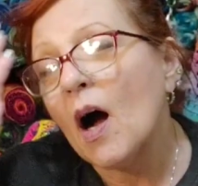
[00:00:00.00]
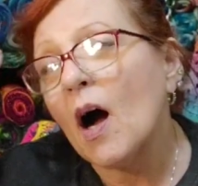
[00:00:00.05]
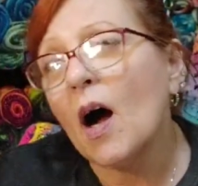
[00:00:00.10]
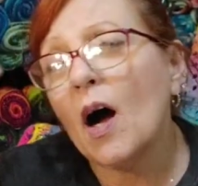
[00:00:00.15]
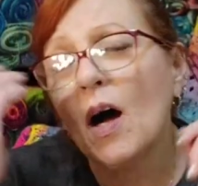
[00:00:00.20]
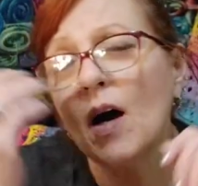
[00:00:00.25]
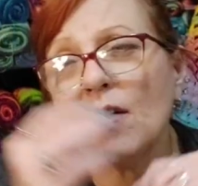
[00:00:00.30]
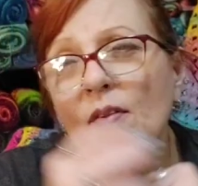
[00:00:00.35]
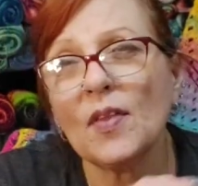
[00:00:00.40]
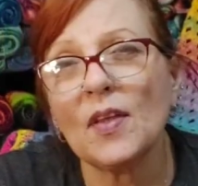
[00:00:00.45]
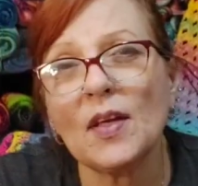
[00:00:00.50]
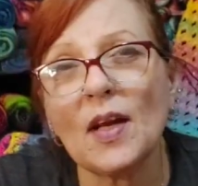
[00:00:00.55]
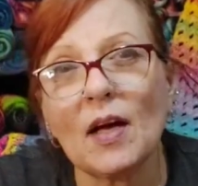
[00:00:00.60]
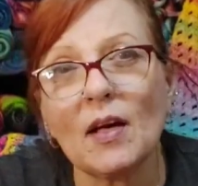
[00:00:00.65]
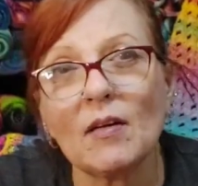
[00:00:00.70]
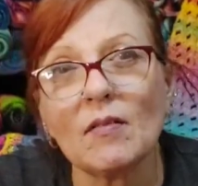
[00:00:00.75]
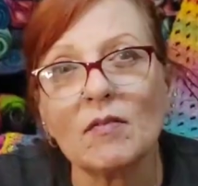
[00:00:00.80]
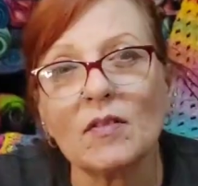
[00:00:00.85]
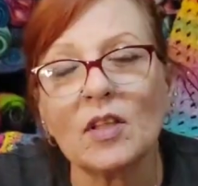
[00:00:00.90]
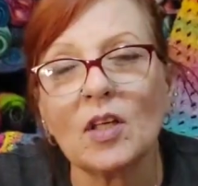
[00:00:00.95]
Uh, then
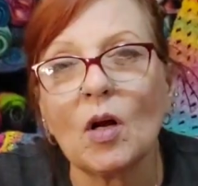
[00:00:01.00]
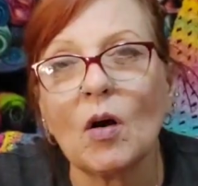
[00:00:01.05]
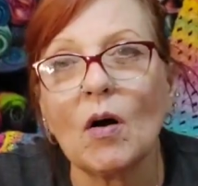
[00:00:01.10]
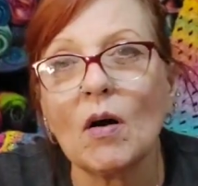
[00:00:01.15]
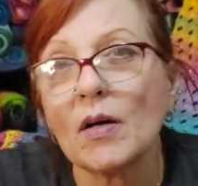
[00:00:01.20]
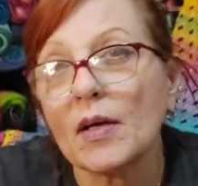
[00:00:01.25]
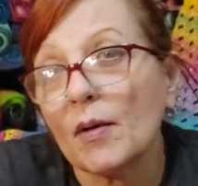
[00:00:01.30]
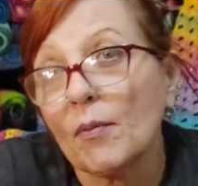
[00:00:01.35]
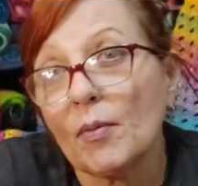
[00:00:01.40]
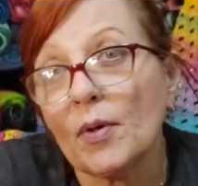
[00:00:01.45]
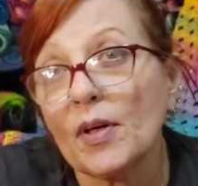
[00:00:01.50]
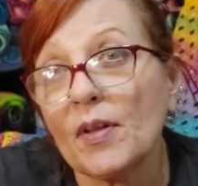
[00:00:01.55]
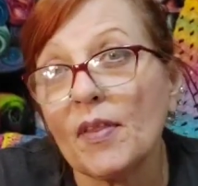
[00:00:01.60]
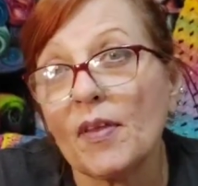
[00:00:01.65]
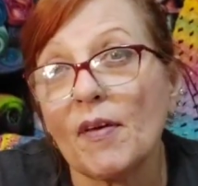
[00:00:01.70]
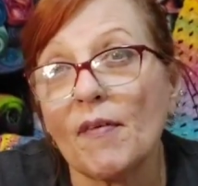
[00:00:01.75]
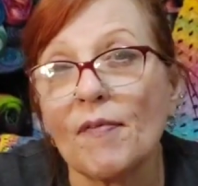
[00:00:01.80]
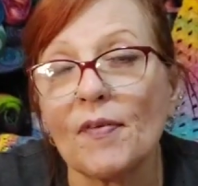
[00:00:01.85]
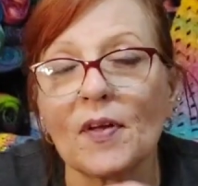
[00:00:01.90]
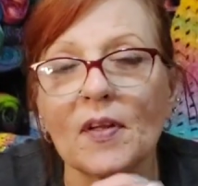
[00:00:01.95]
I, you know, I'll get rid of
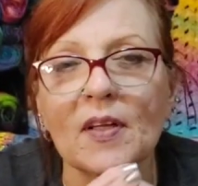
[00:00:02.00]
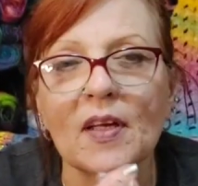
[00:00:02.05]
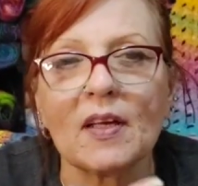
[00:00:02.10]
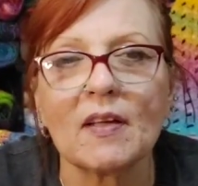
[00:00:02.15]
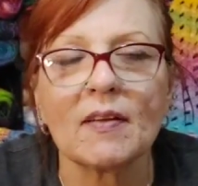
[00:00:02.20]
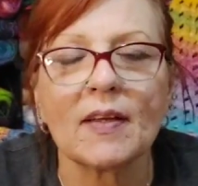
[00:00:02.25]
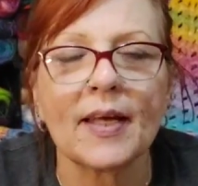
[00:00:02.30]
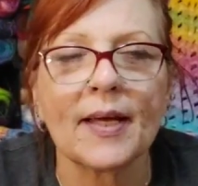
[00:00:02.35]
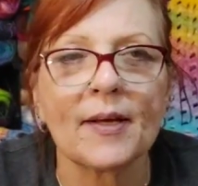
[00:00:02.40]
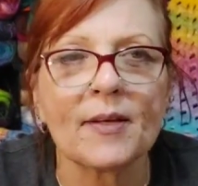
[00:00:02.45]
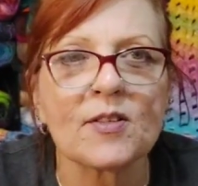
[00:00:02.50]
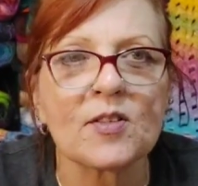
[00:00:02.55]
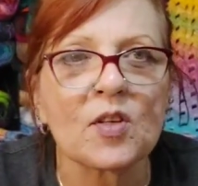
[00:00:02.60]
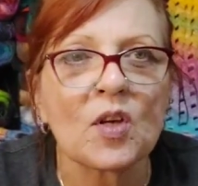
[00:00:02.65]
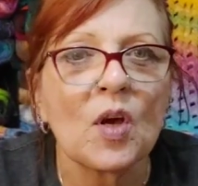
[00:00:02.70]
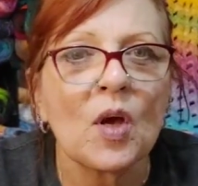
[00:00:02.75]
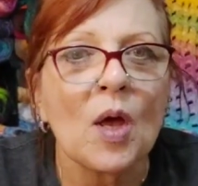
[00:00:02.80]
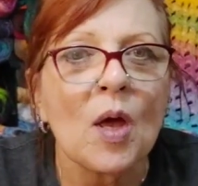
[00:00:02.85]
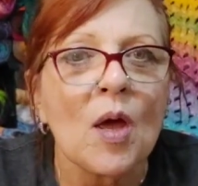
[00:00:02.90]
the affiliate links.